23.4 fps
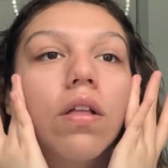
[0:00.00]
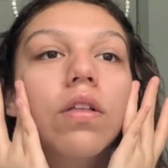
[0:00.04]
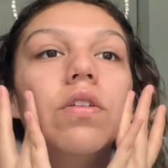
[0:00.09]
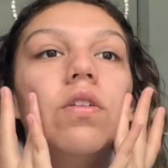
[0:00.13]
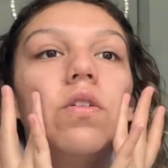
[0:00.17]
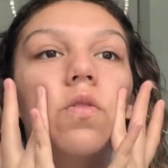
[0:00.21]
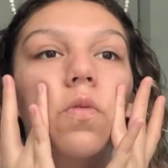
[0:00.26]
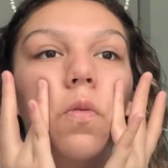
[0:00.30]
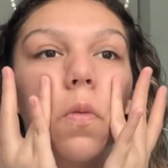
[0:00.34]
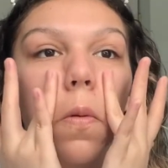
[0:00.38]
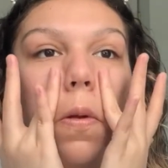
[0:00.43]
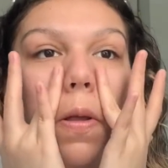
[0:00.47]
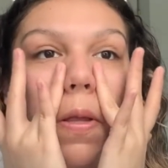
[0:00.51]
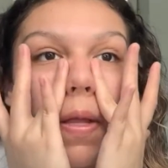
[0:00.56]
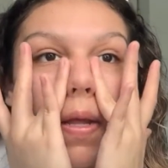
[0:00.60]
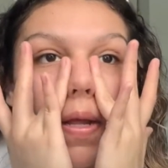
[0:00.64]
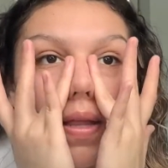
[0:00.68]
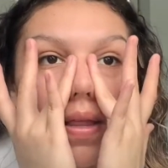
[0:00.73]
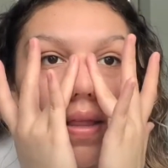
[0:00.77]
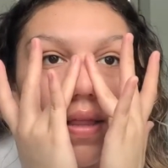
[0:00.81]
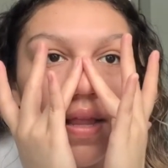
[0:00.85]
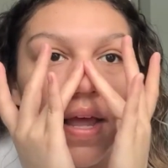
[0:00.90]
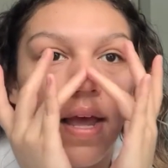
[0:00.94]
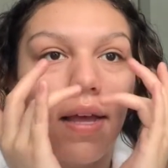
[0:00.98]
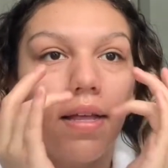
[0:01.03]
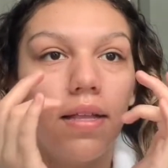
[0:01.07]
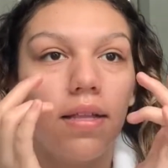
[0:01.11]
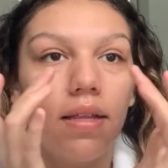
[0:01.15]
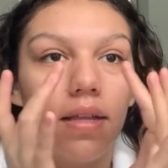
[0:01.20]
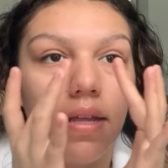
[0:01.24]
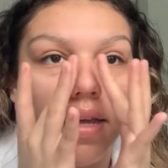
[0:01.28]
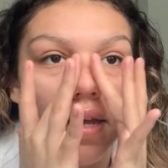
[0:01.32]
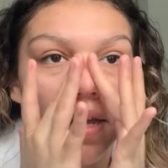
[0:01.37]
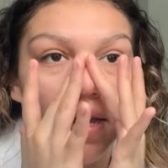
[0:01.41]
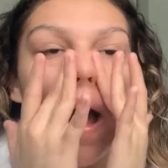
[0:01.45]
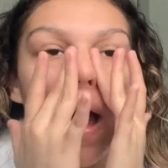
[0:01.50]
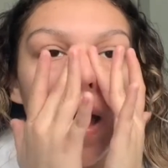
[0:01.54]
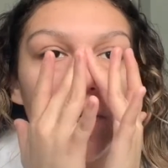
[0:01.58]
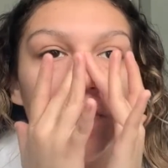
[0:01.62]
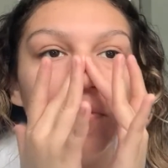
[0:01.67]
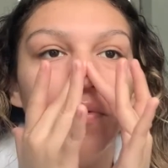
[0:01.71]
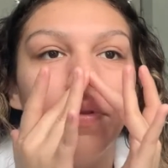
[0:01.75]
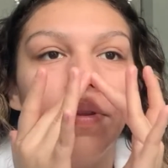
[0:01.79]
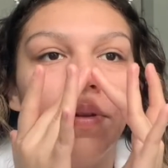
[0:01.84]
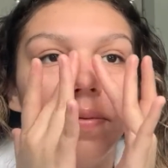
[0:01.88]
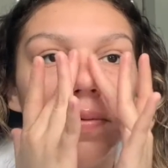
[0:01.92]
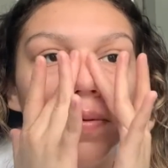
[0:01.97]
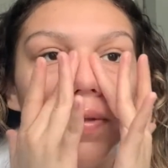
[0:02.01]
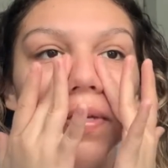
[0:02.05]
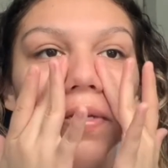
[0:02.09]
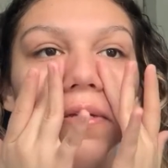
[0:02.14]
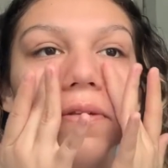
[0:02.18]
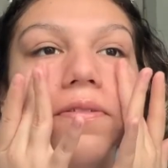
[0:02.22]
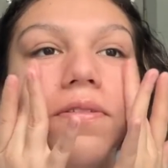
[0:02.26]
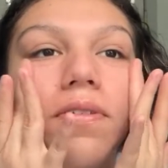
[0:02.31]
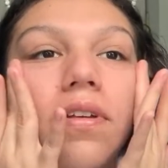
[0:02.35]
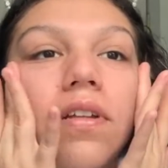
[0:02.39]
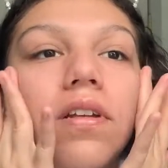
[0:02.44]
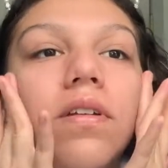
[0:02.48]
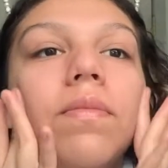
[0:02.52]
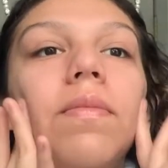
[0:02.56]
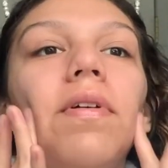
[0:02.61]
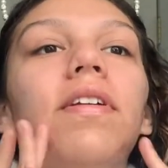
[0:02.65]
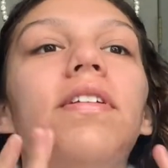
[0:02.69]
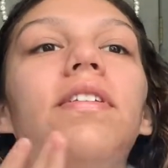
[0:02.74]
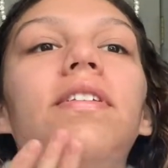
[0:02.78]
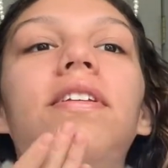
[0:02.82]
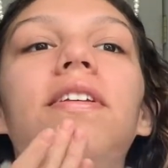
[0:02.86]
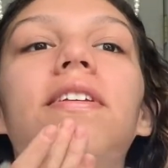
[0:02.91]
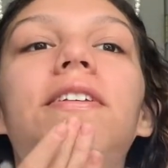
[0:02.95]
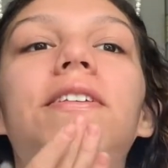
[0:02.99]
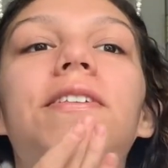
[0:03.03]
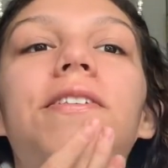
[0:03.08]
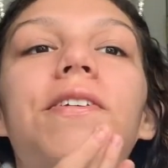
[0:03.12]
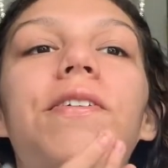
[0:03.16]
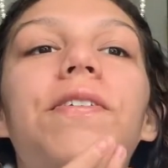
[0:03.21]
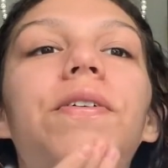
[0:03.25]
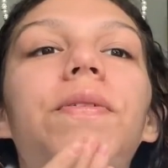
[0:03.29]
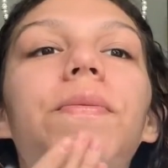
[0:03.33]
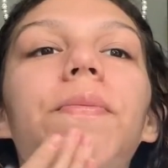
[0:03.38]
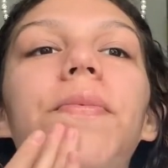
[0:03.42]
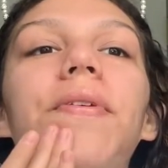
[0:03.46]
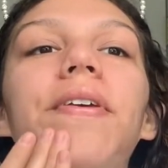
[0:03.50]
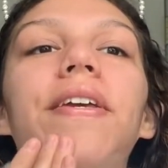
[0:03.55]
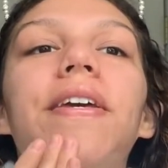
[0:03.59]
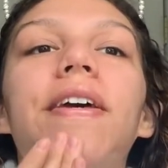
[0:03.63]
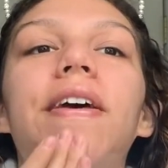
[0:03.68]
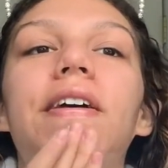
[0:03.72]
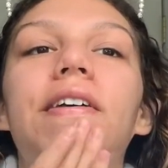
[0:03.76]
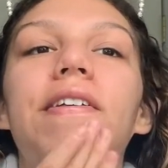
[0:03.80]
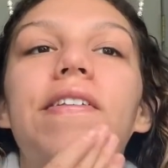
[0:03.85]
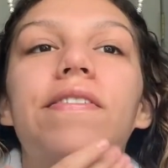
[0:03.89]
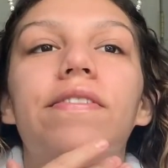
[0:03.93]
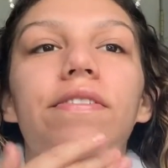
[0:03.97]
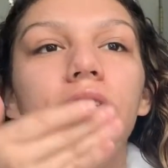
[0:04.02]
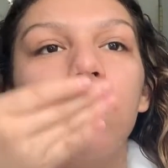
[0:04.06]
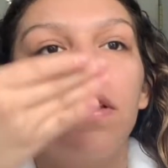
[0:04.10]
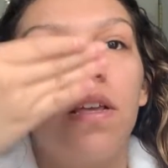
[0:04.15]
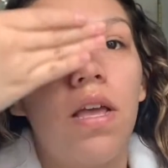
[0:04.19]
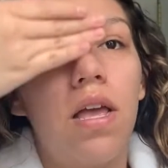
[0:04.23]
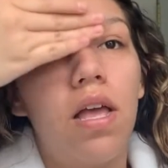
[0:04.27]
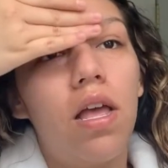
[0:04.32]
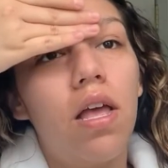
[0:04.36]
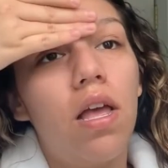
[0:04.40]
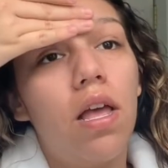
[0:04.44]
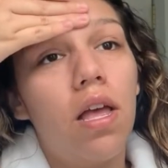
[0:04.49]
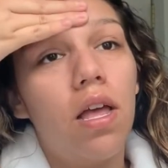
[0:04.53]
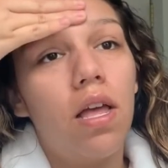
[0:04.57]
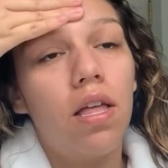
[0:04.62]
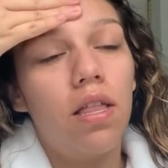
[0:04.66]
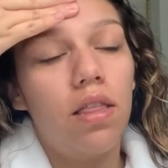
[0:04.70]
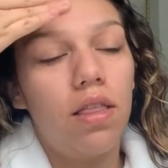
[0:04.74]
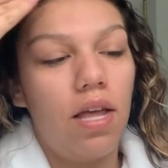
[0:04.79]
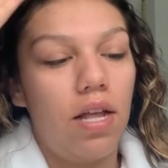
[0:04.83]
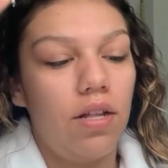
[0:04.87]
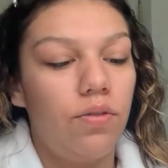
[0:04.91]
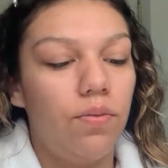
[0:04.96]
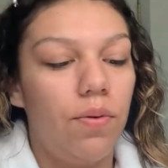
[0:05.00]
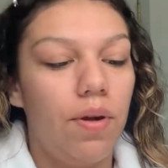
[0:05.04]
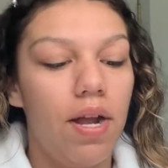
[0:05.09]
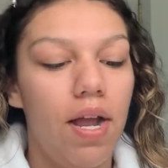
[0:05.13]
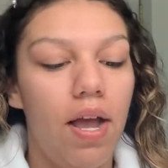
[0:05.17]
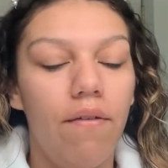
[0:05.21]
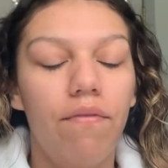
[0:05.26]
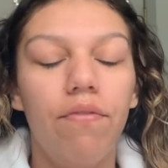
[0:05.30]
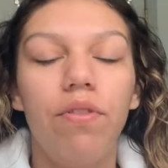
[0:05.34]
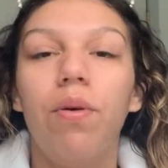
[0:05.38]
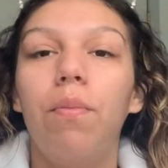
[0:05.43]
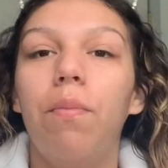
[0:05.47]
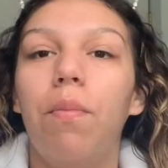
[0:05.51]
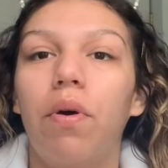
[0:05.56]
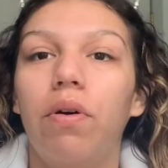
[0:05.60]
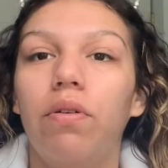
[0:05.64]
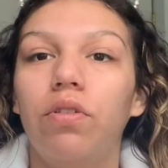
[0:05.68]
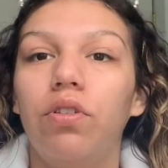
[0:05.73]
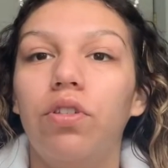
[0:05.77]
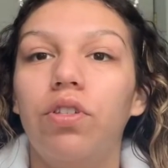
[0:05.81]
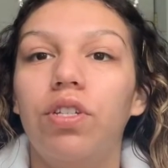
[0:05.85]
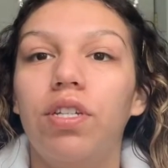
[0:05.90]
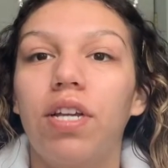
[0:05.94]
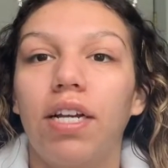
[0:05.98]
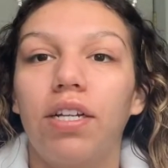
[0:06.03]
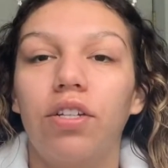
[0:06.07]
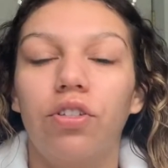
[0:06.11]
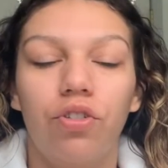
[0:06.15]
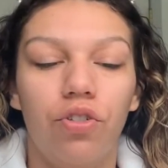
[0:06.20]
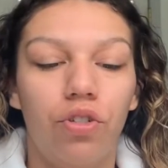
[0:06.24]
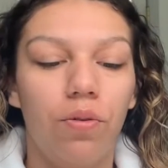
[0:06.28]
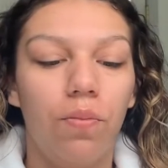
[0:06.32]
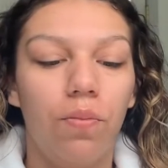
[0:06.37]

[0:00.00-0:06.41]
Just really lightly. I'm only really using it in my T-zone because that's where I have the most texture